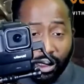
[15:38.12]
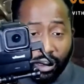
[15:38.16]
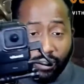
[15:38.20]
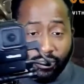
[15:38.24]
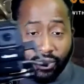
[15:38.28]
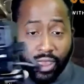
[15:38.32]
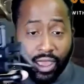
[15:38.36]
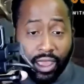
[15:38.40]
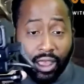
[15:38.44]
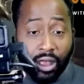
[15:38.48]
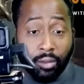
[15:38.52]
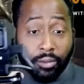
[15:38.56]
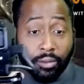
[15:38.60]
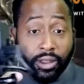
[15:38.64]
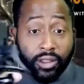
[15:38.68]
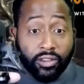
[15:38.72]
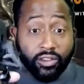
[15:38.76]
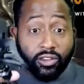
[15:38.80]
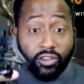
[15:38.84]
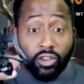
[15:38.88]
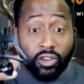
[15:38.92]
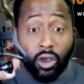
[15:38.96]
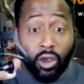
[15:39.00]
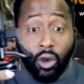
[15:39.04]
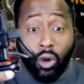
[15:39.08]
the helmet.
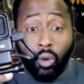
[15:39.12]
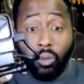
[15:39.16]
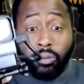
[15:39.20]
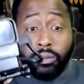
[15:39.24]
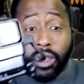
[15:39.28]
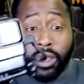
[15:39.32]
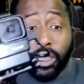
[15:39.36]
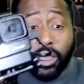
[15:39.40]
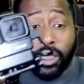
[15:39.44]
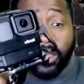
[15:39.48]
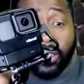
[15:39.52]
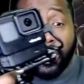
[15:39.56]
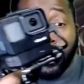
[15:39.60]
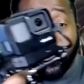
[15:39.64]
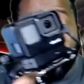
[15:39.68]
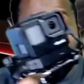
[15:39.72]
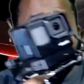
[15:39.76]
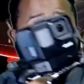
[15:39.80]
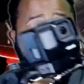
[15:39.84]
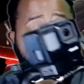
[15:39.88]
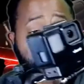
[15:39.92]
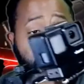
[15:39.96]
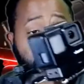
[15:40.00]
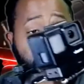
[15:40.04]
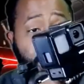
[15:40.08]
So
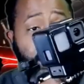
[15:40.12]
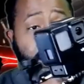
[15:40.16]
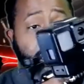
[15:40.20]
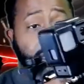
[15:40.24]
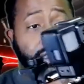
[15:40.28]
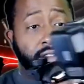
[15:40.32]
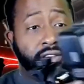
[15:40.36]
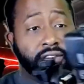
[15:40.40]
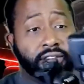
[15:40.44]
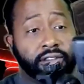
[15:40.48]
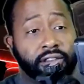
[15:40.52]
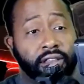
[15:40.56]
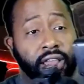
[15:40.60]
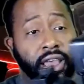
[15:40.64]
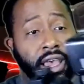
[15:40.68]
this is